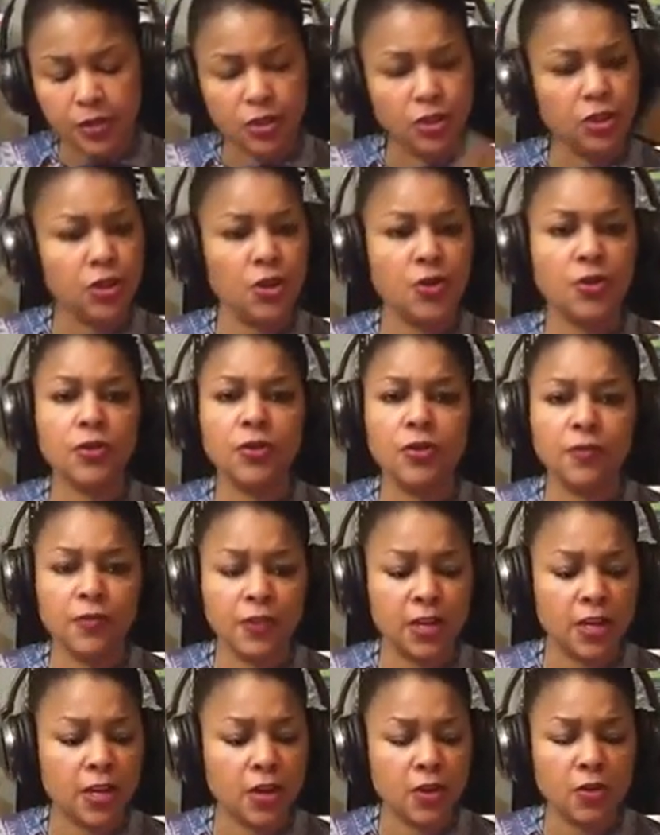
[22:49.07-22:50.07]
Just turn on the
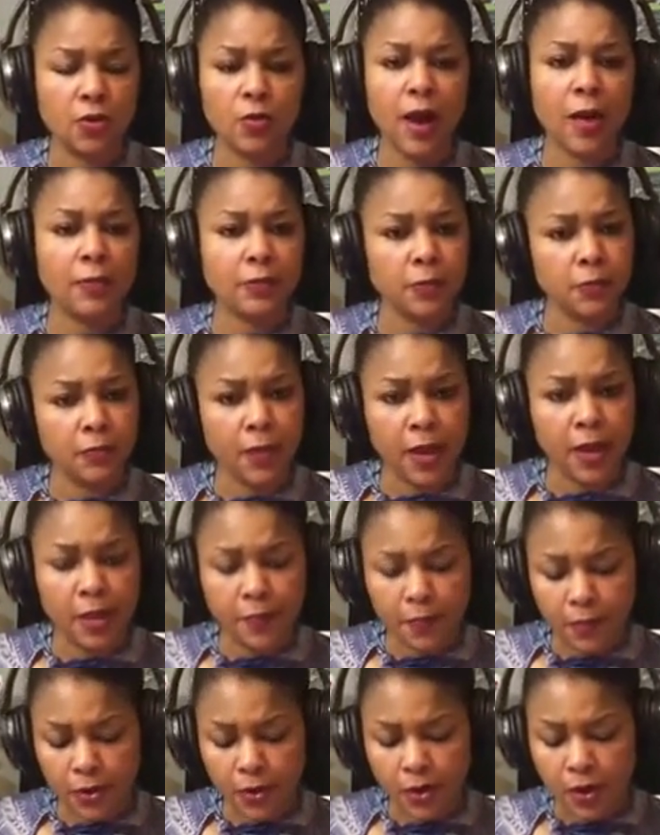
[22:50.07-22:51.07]
video, grab some
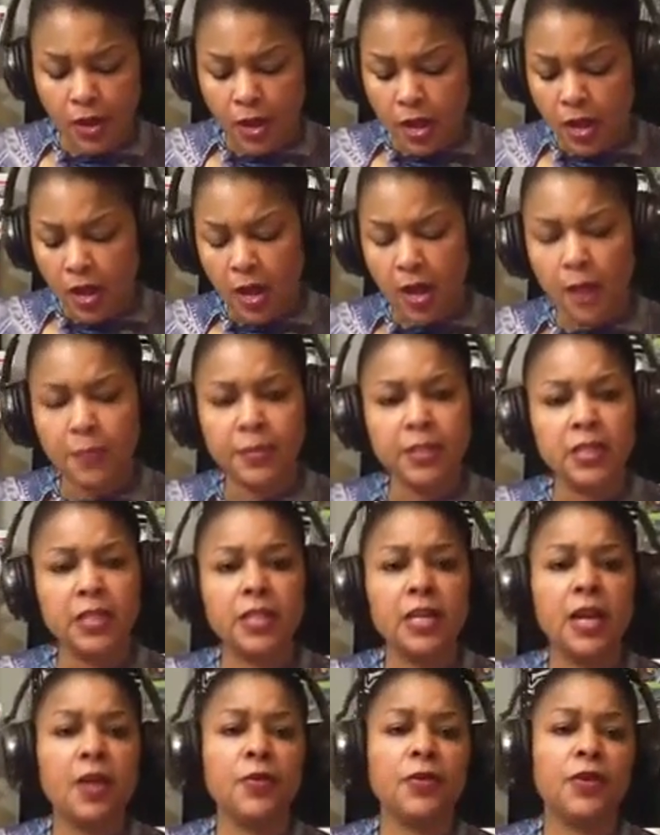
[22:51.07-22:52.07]
paper, and sit
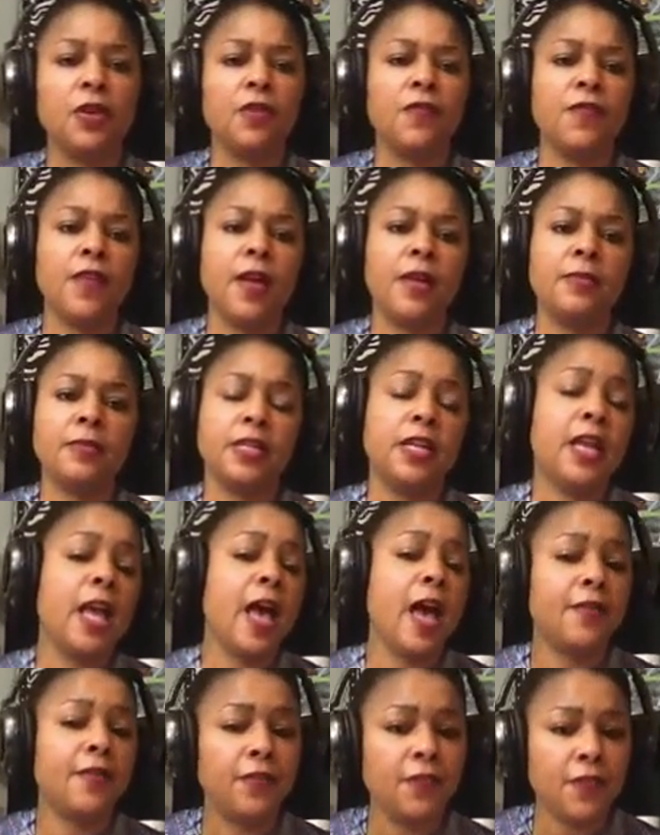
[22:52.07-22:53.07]
down with your family.
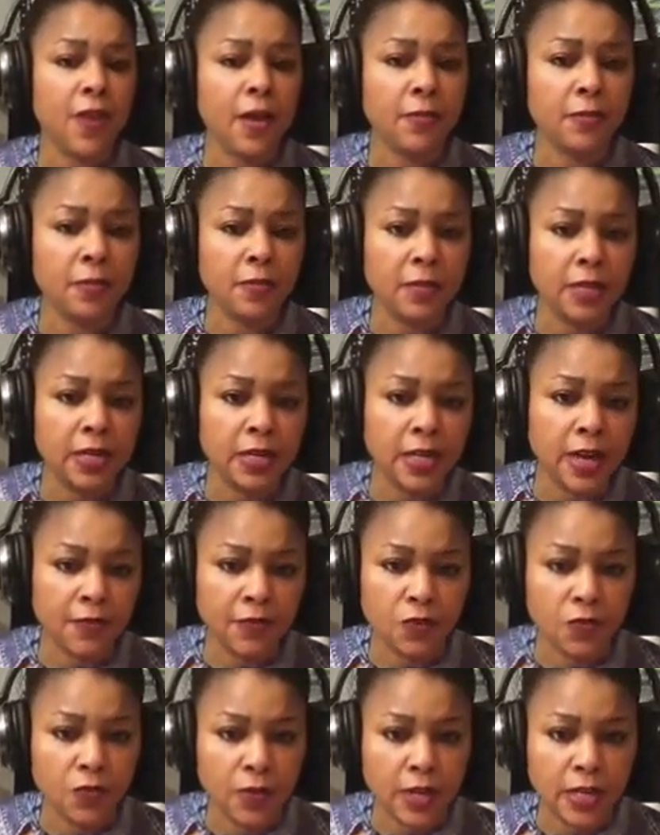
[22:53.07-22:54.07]
Have a family meeting
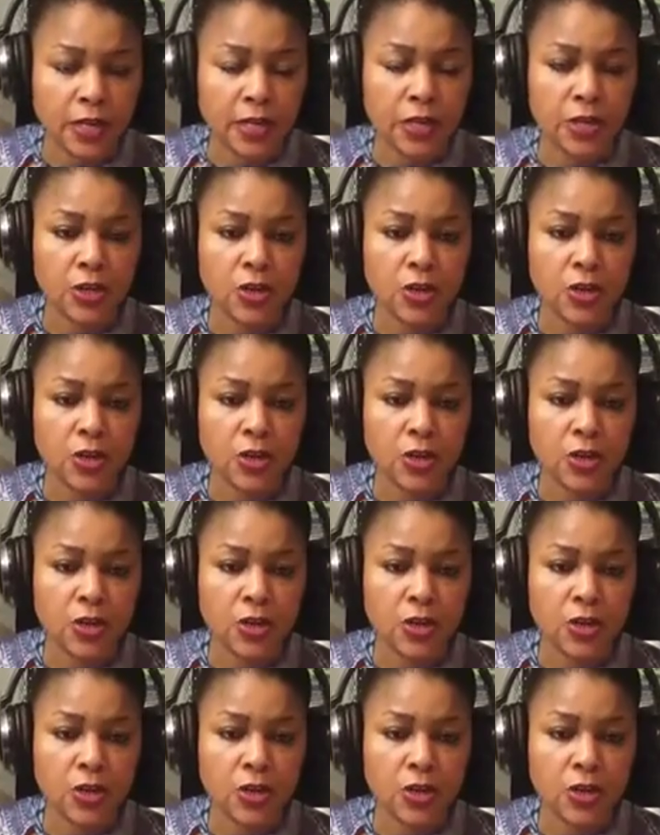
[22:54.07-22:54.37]
every week.